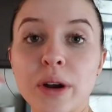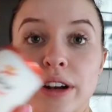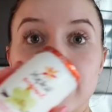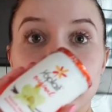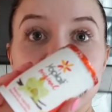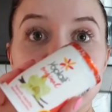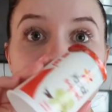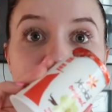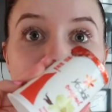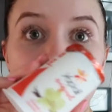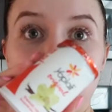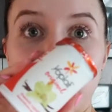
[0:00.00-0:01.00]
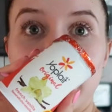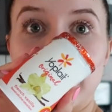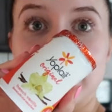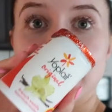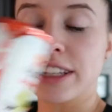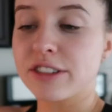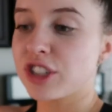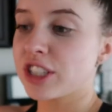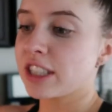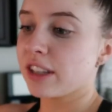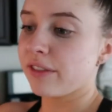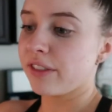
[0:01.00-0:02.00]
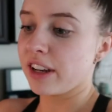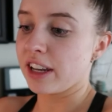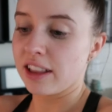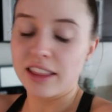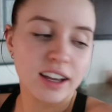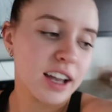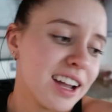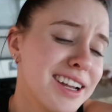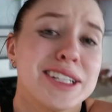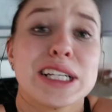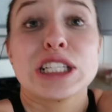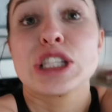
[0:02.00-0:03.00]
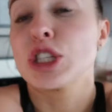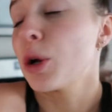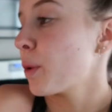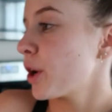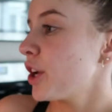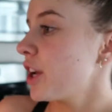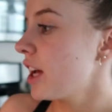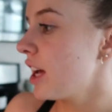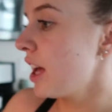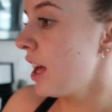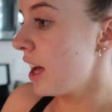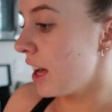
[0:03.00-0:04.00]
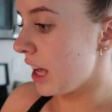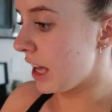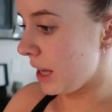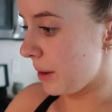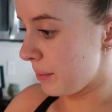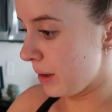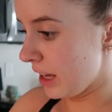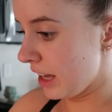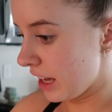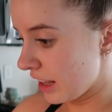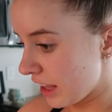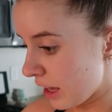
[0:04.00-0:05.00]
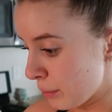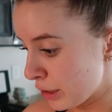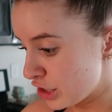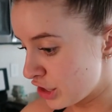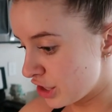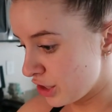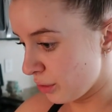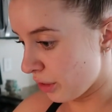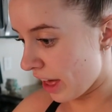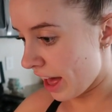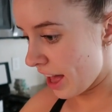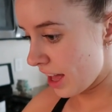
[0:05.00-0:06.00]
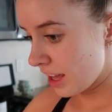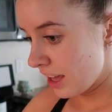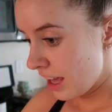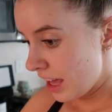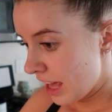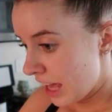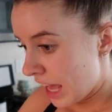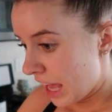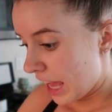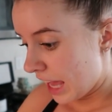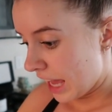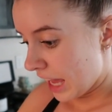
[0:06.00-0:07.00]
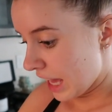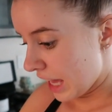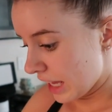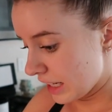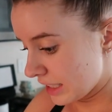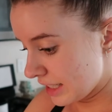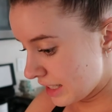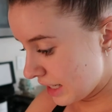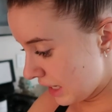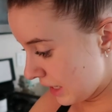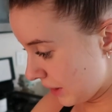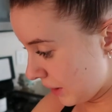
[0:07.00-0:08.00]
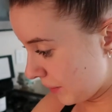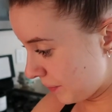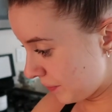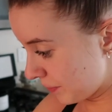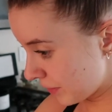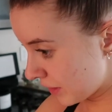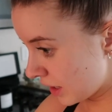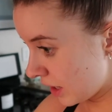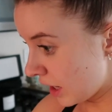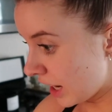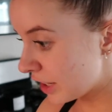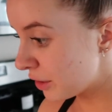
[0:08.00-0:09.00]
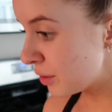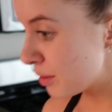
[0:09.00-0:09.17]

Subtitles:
one of these yogurts. They're just the vanilla kind, so good. I think I might just do that. And I know